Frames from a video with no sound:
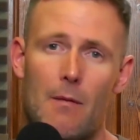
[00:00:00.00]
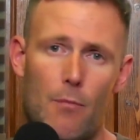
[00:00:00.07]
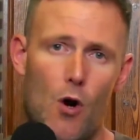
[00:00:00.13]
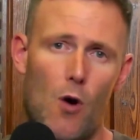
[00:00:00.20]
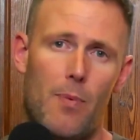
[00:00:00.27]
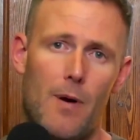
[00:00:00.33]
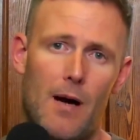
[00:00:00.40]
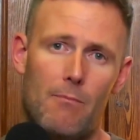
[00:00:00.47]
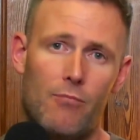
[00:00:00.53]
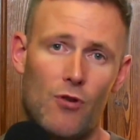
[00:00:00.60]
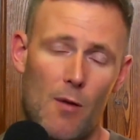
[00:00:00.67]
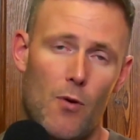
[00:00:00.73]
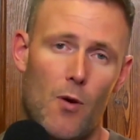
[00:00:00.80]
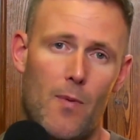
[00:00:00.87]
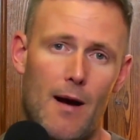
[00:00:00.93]
bright
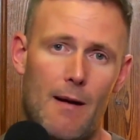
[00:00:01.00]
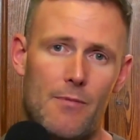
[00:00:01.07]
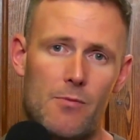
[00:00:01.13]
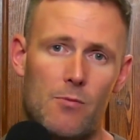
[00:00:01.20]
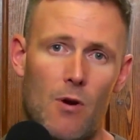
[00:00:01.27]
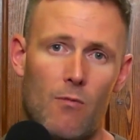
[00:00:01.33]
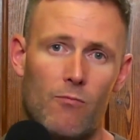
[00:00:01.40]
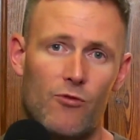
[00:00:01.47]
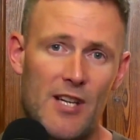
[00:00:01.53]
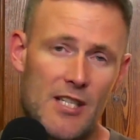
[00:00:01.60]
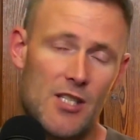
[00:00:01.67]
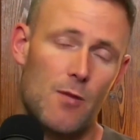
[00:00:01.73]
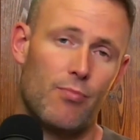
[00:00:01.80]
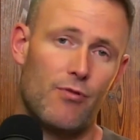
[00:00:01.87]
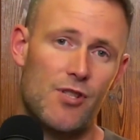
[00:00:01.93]
pop-ups on rigs
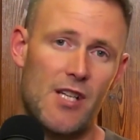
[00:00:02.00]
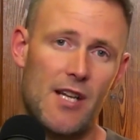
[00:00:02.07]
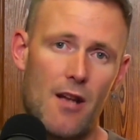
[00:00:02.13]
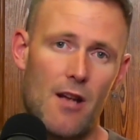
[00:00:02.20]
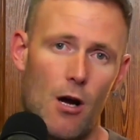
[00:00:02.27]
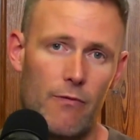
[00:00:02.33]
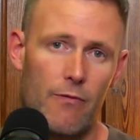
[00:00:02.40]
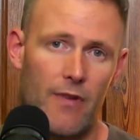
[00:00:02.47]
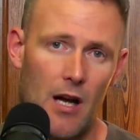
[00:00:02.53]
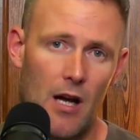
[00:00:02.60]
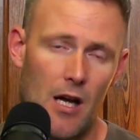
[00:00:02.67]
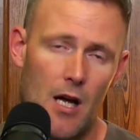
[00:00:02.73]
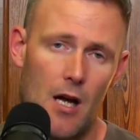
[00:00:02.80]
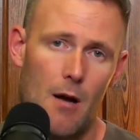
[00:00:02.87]
that present over